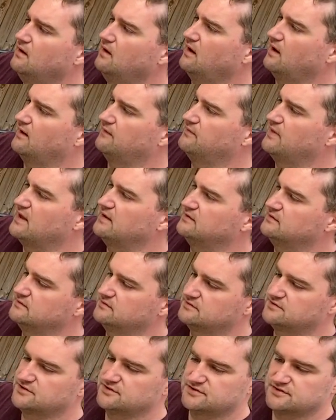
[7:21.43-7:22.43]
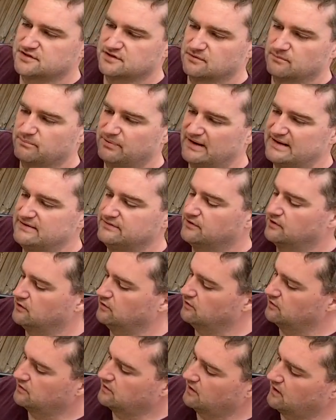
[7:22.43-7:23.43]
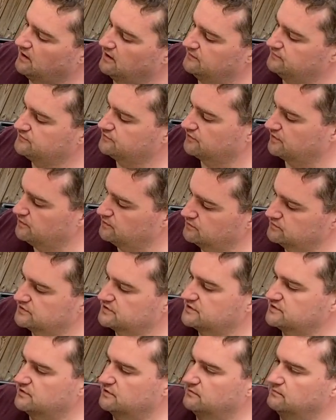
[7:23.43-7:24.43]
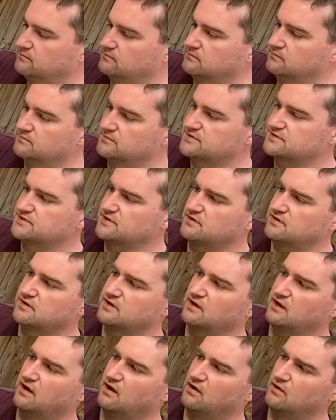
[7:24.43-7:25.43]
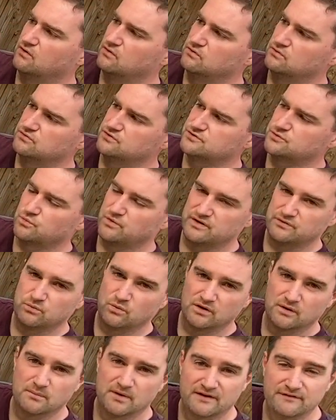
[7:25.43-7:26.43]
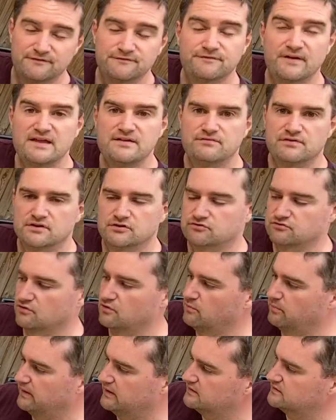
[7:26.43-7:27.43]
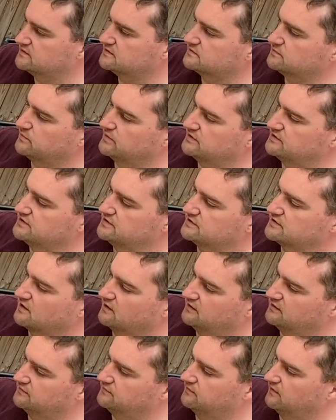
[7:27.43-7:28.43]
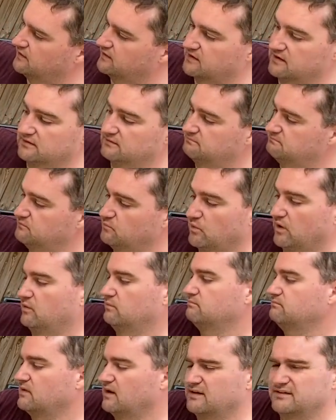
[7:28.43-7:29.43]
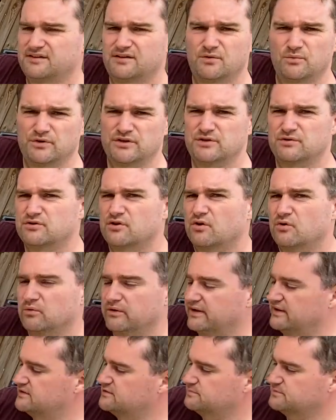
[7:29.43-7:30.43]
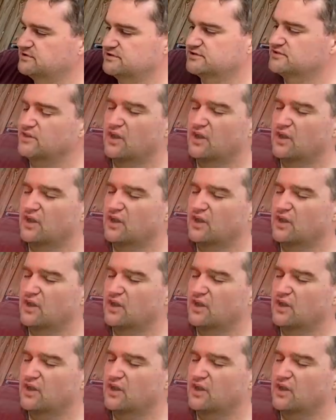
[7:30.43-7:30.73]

And then just to complete the look, I've drilled some circular holes with one of my favourite drill bits, which is kind of like a, well, I don't know what you call it. It's just a